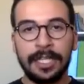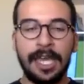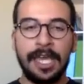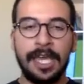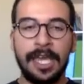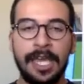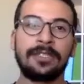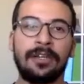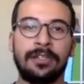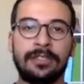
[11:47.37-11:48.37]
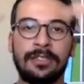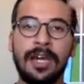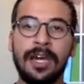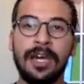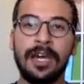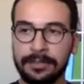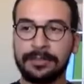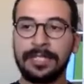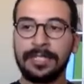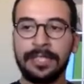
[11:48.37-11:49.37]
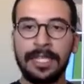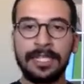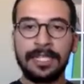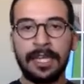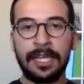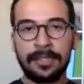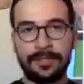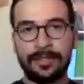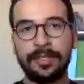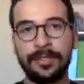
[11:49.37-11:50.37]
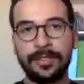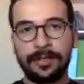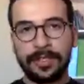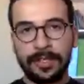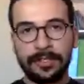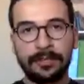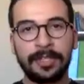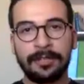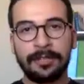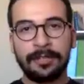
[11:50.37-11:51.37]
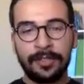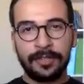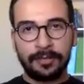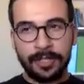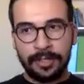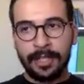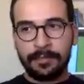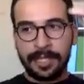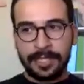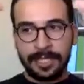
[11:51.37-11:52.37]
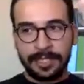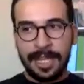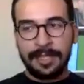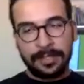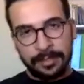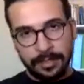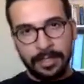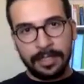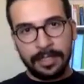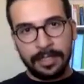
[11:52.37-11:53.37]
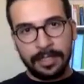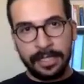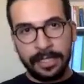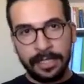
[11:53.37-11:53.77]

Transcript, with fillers: And on top, the data scientist or the user of the system can write geospatial data processing tasks on this data.